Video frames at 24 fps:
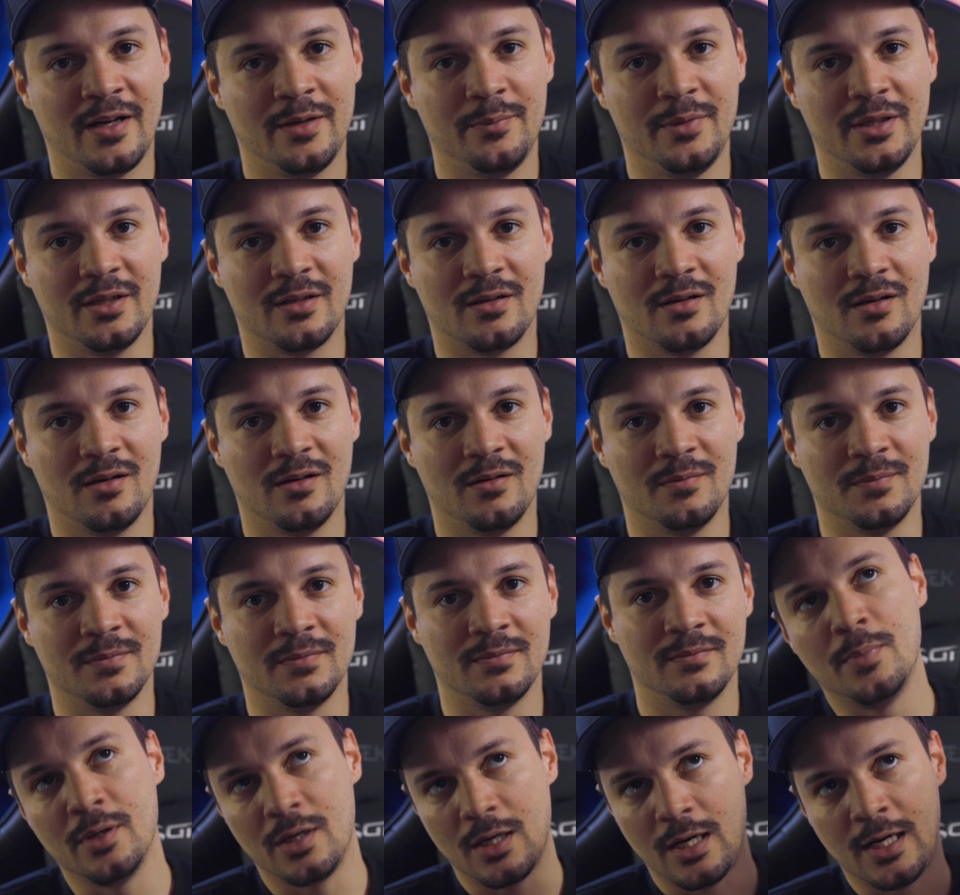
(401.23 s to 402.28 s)
I become?
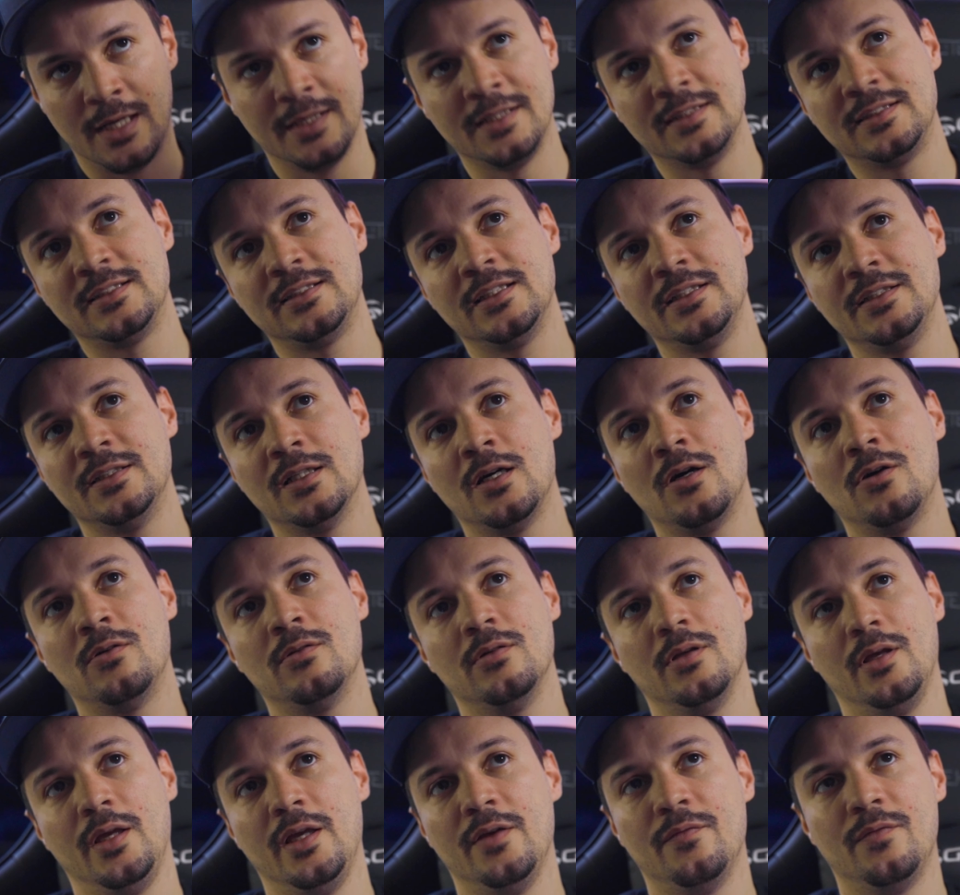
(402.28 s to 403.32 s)
But honestly
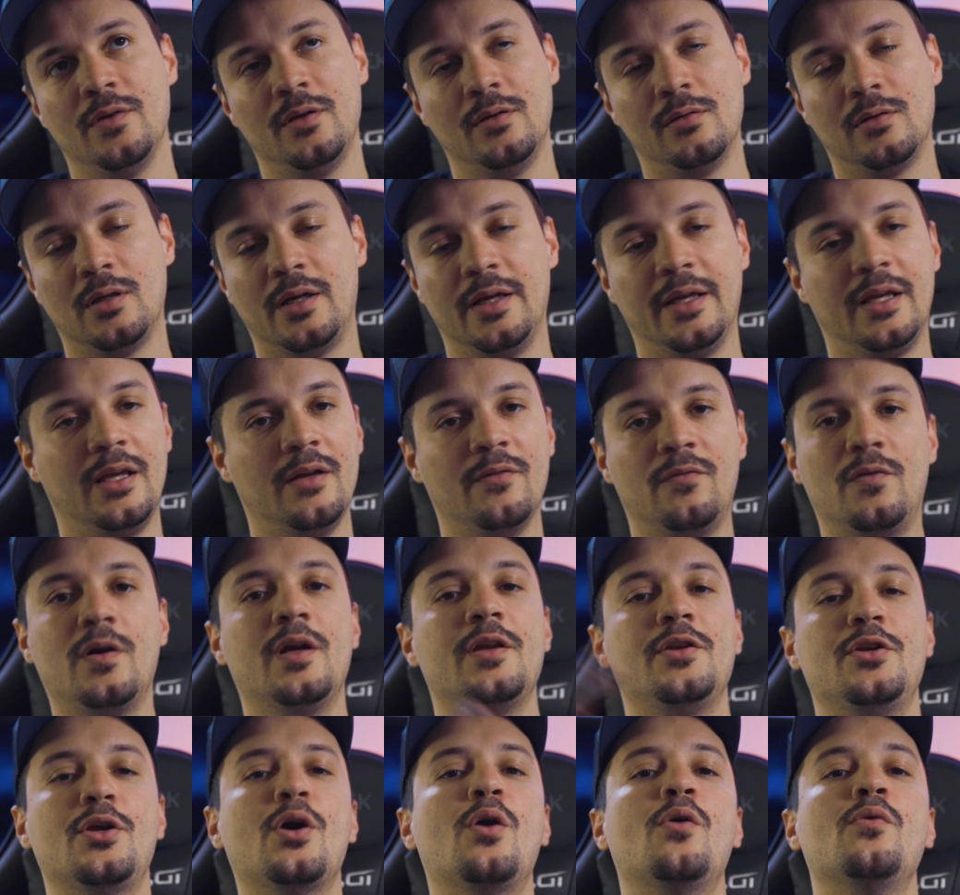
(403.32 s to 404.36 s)
though, even like if
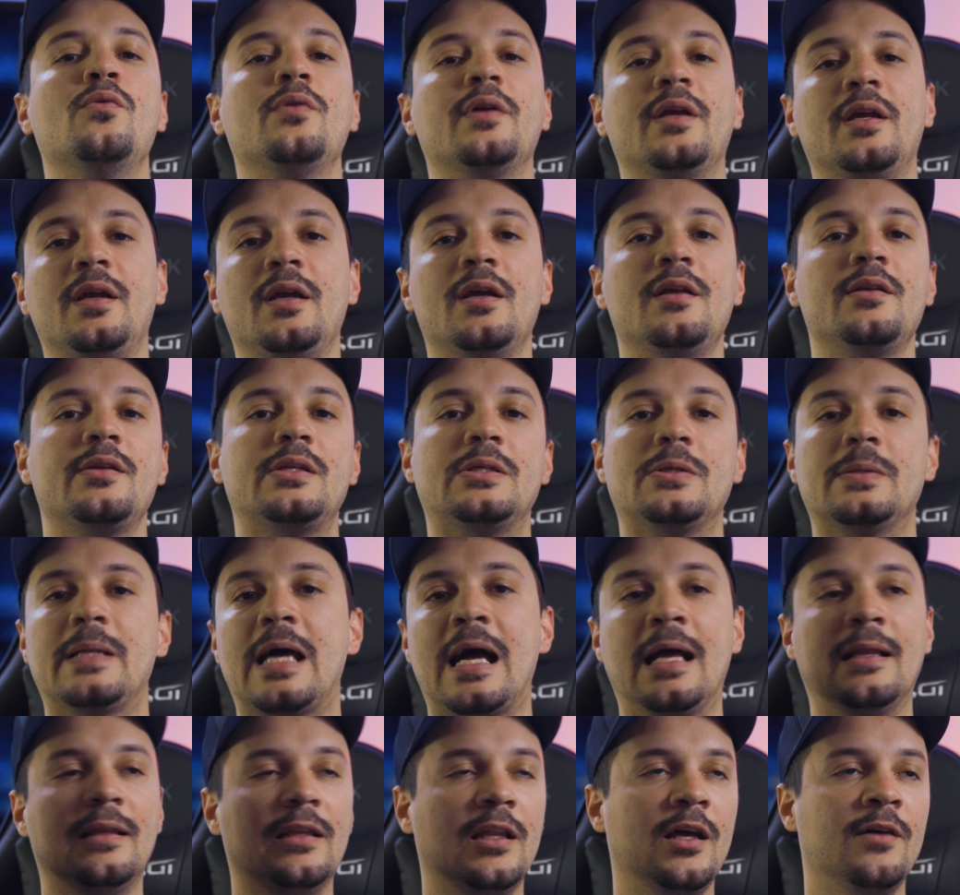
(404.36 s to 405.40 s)
I don't get to
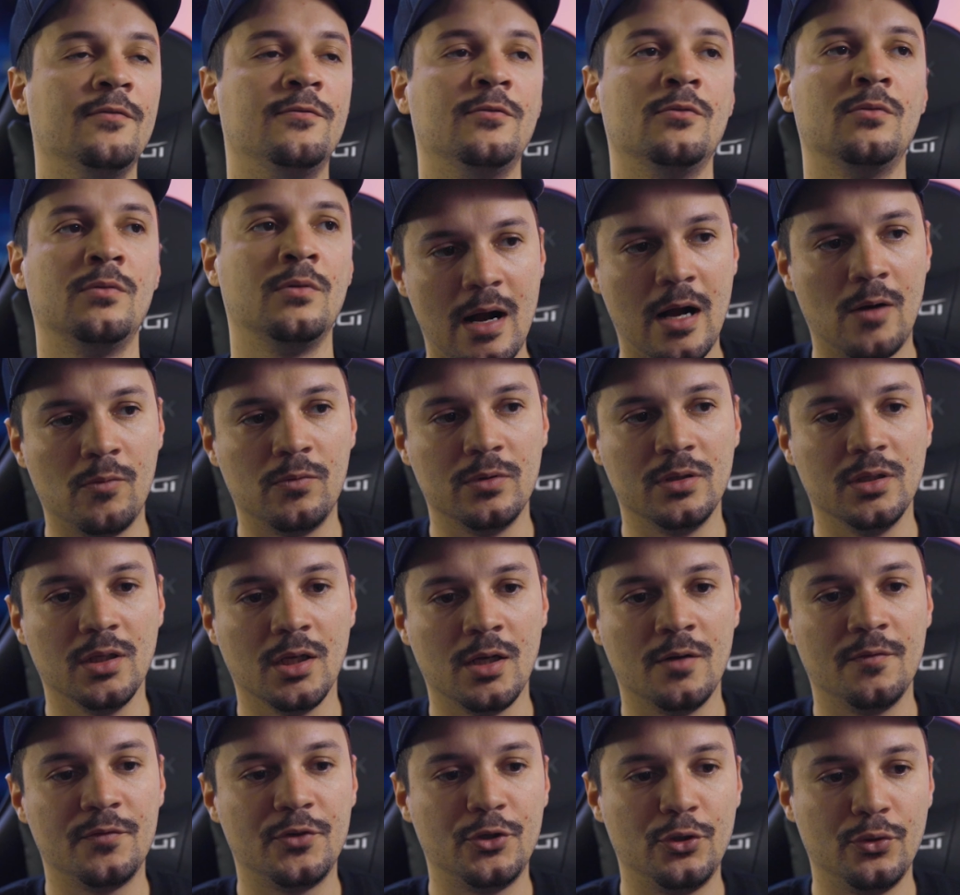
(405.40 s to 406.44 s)
that level, I would
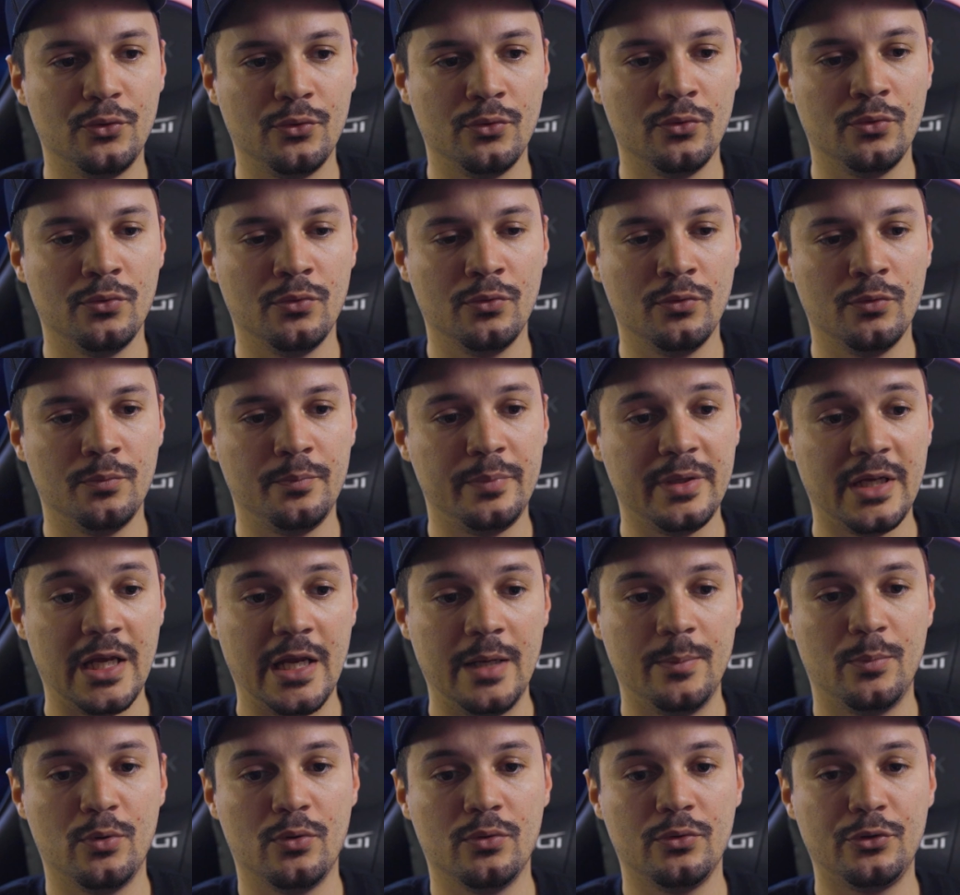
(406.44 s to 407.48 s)
love to be
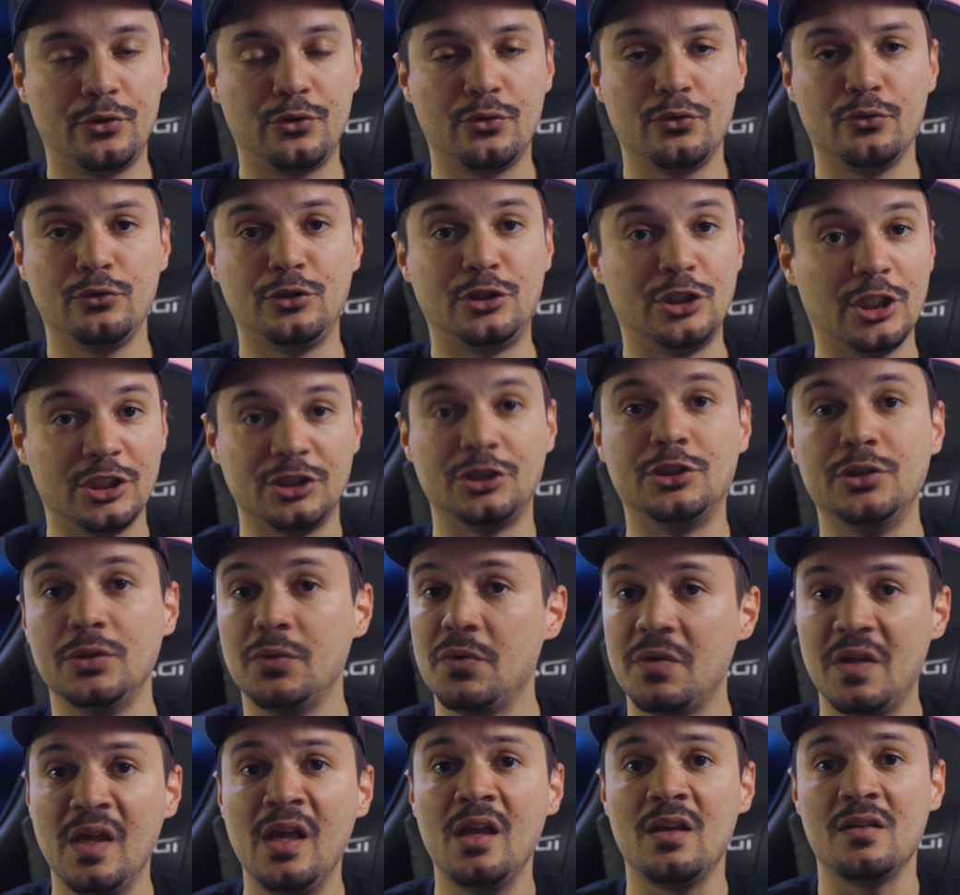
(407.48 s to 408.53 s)
able to just
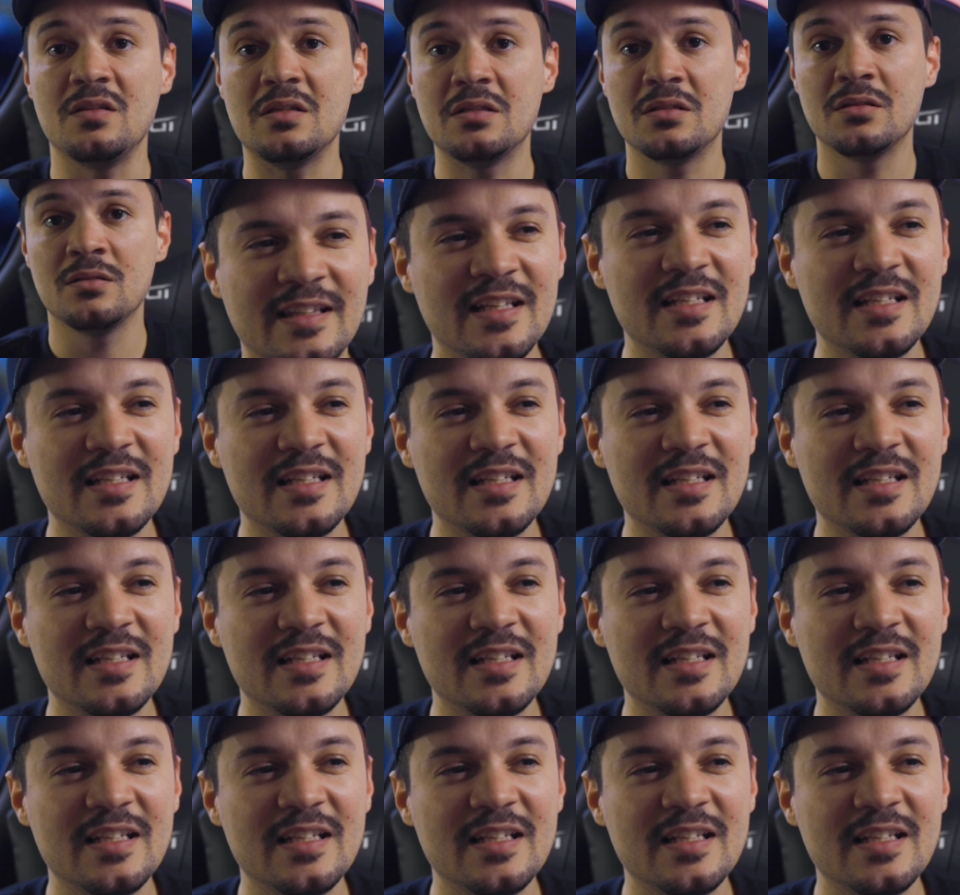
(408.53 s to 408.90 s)
do this.